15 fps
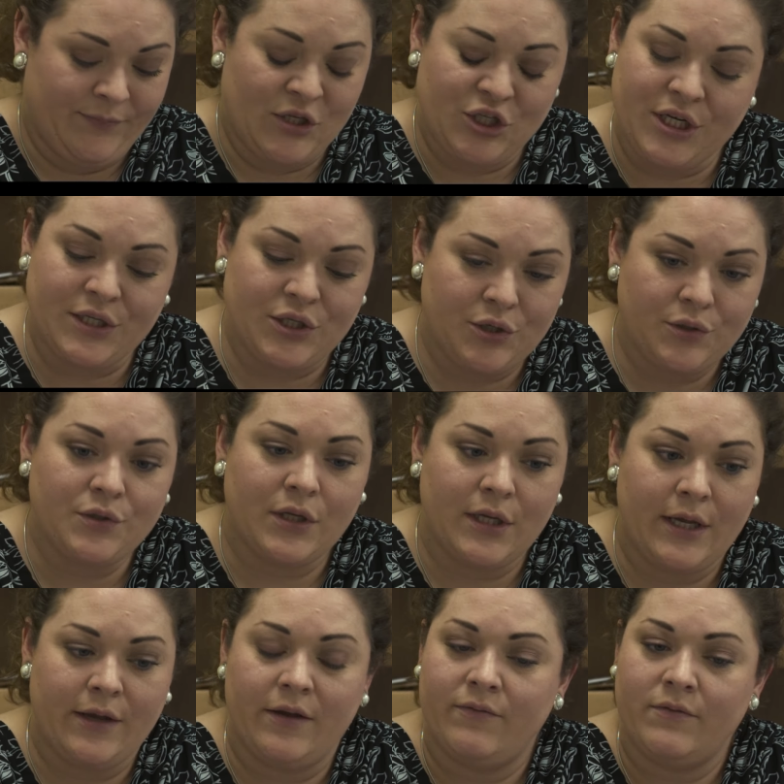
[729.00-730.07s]
She's
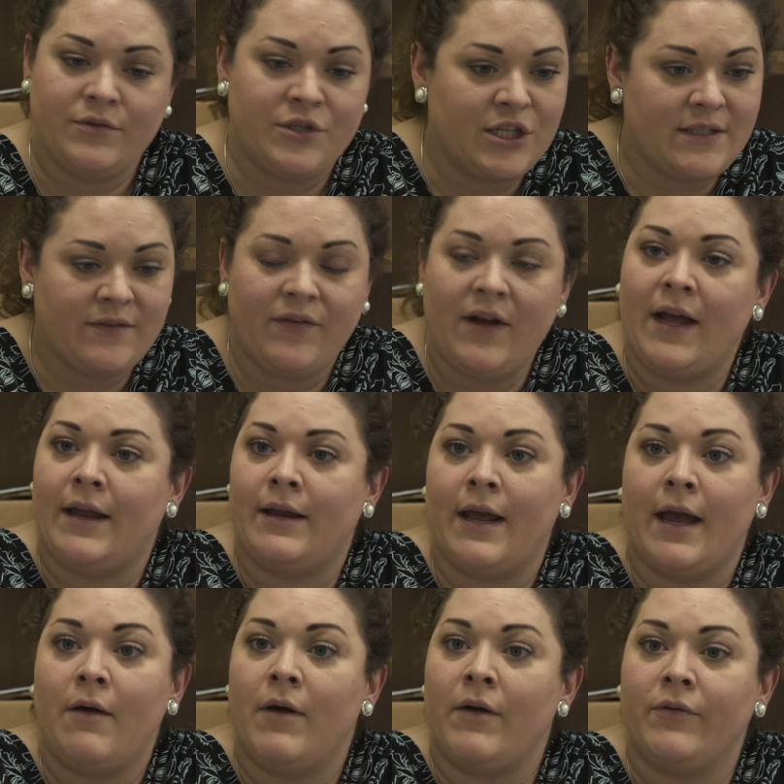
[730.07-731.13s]
usually just fine.
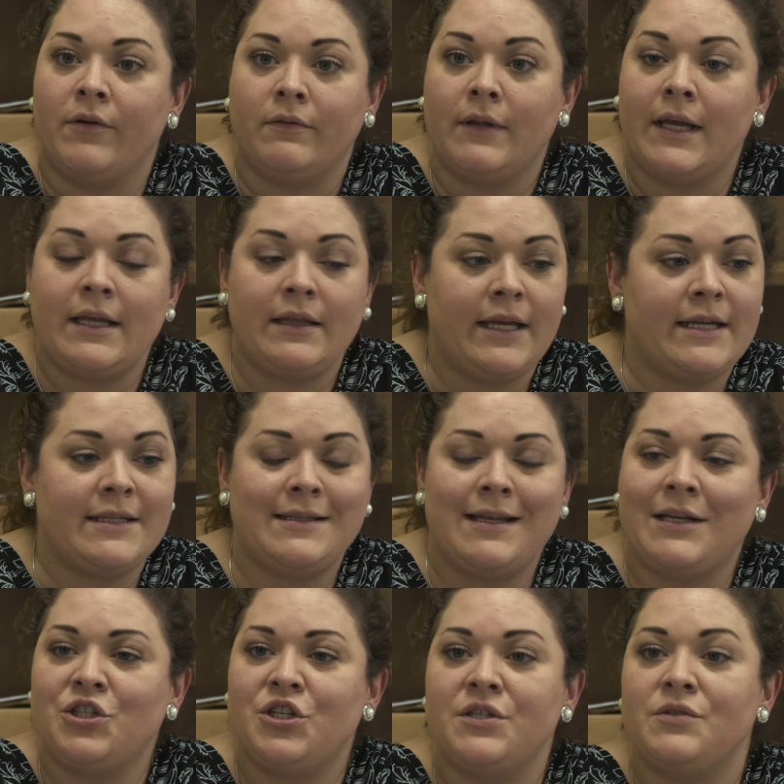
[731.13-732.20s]
However, lately it's
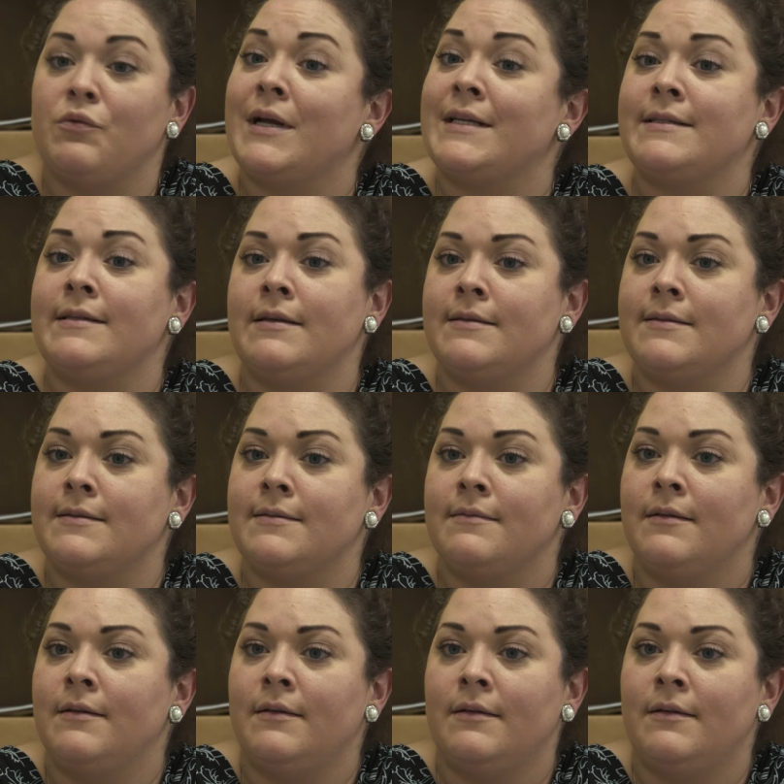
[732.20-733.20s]
like she's restless.